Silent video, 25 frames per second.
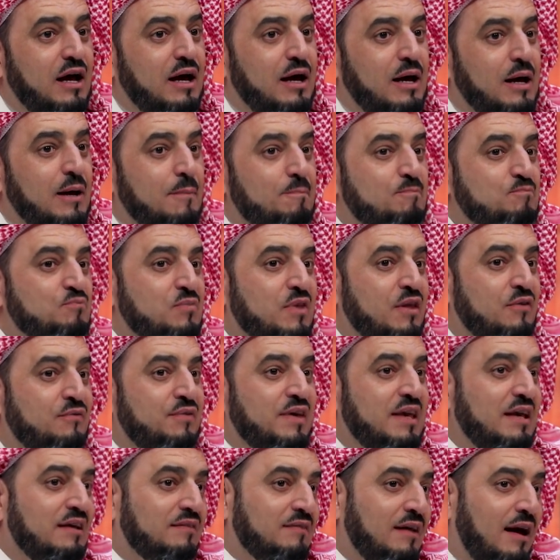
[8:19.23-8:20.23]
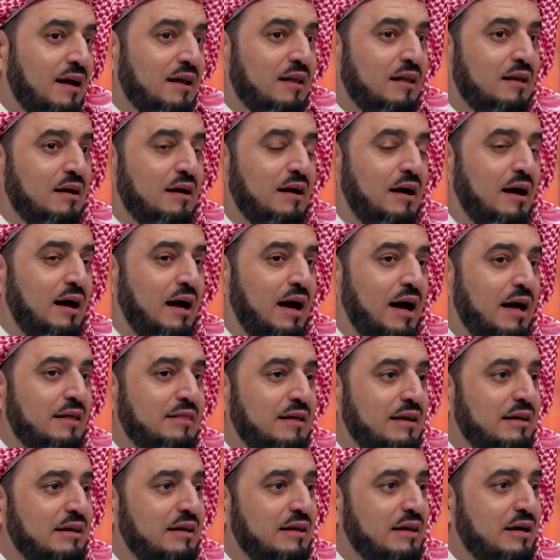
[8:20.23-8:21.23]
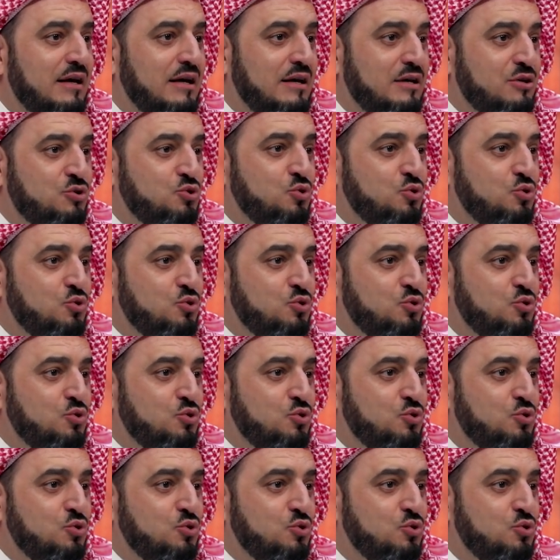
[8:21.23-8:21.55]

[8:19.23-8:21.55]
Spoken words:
Within the question, Dr.